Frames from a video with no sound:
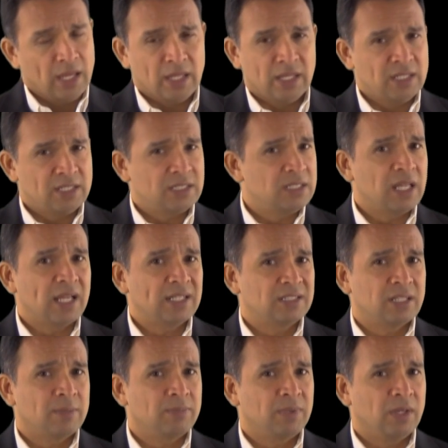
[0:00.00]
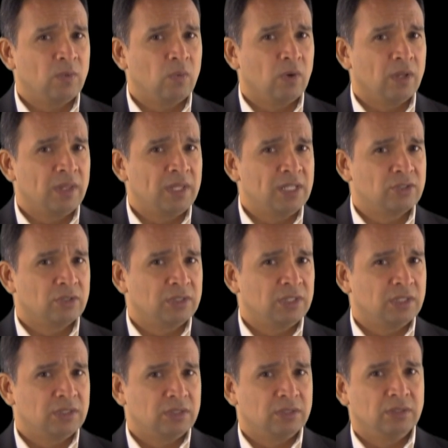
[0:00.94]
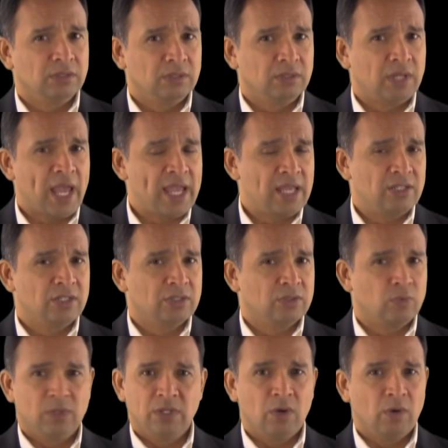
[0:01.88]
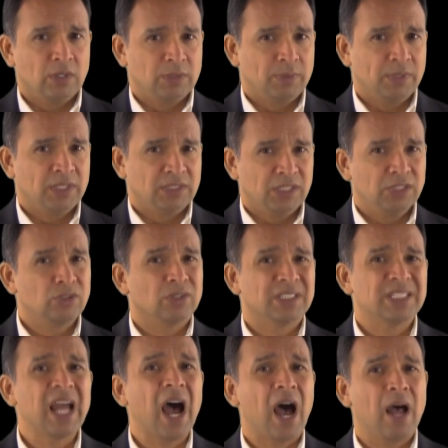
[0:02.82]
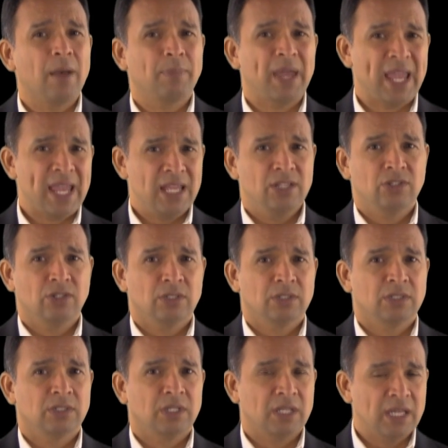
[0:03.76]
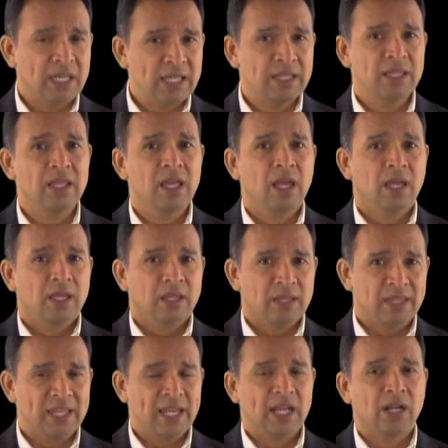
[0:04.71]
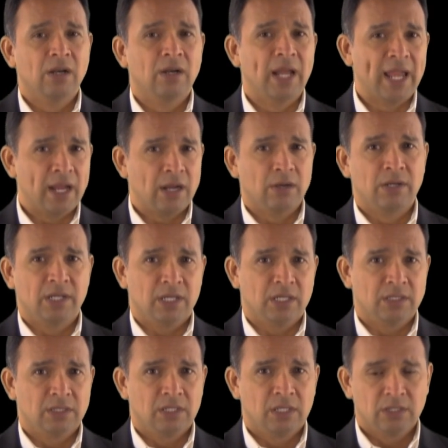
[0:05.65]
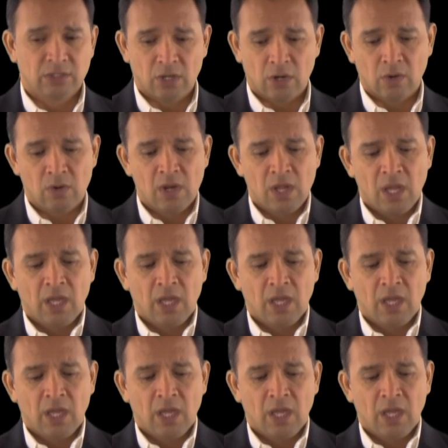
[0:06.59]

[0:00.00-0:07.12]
this is not something where these are just agents with no experience. These are top agents in their areas. So